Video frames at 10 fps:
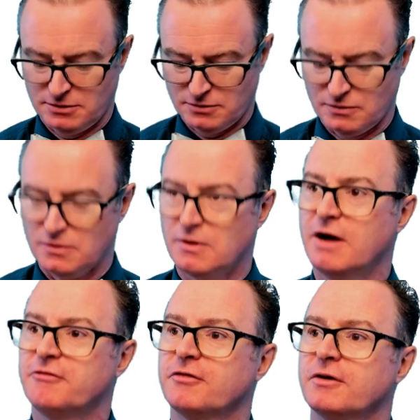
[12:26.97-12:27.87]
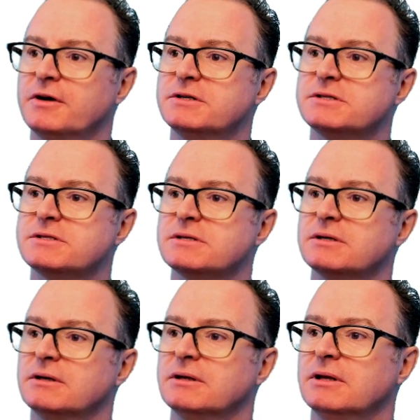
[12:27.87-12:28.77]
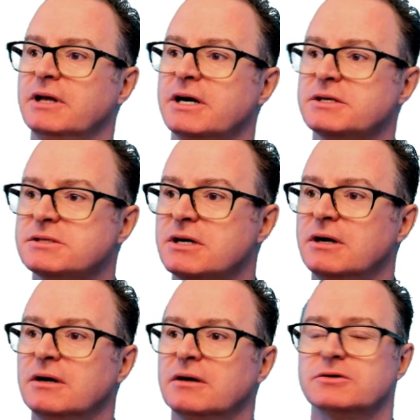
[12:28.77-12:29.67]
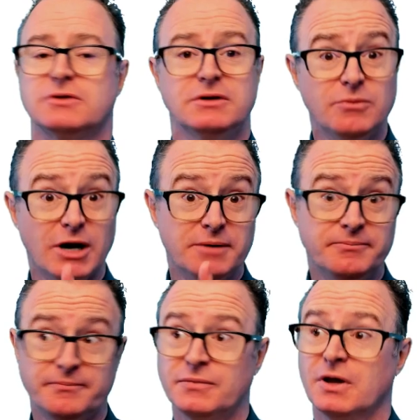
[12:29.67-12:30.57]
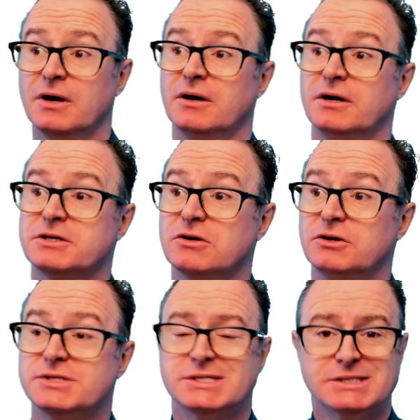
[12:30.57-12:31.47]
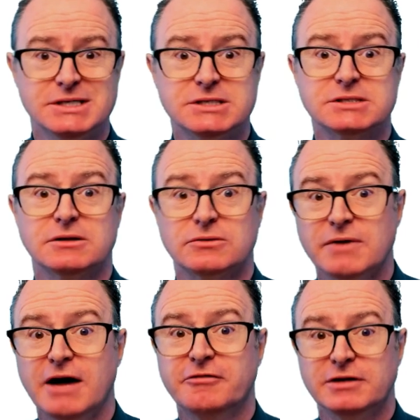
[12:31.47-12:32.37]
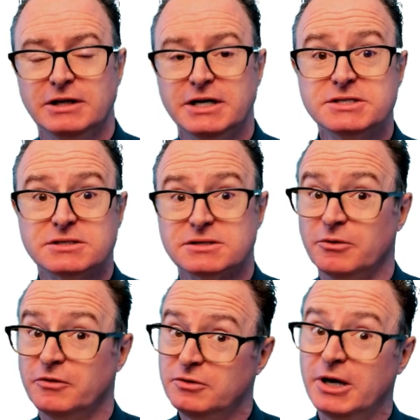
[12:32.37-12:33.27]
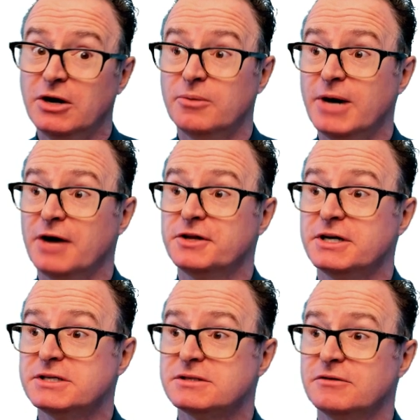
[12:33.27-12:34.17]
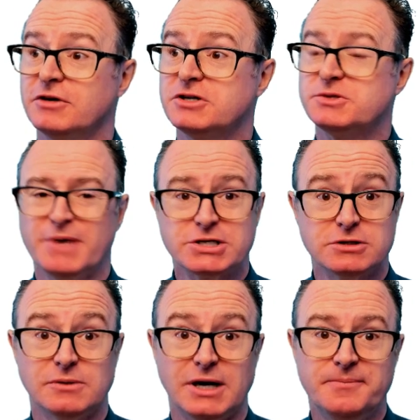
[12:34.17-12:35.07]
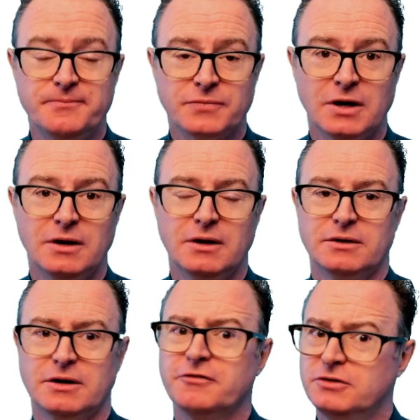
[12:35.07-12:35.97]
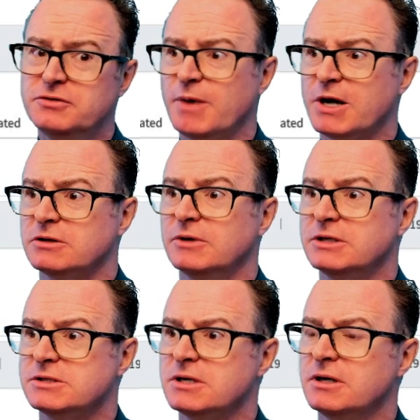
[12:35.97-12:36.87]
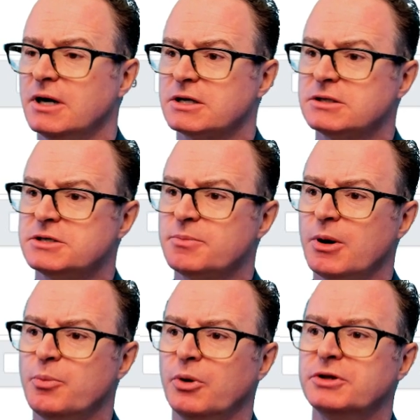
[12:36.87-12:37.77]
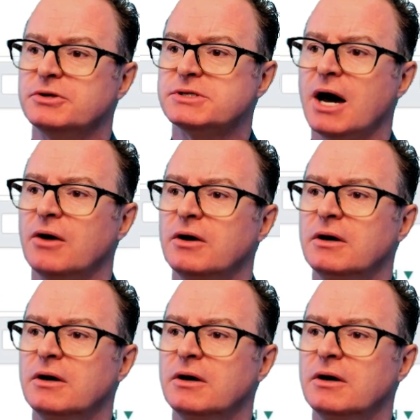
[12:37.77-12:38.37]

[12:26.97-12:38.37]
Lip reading: Reference list. There's only one. It's called sysreflist. Some of you may know about this. Very special one. There are a few special ones in here. Actually, I should probably point those out.